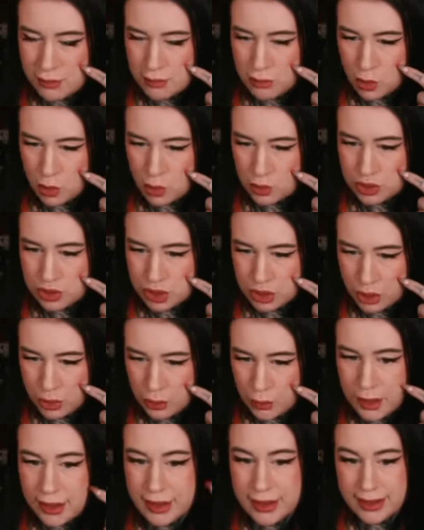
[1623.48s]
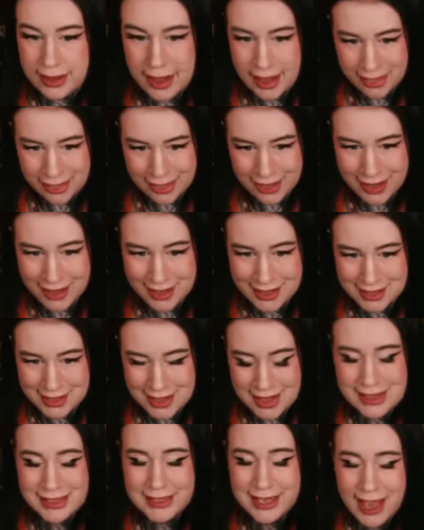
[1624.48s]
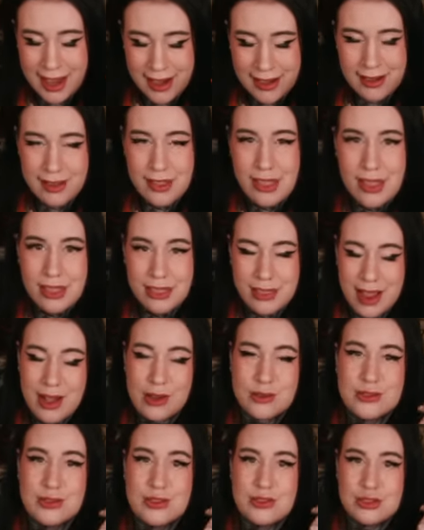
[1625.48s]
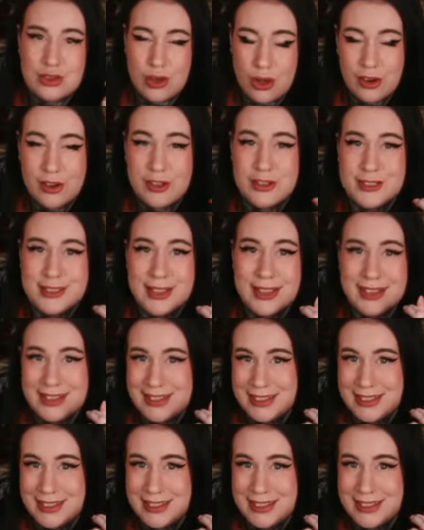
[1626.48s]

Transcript: more to, get this, $10,000 a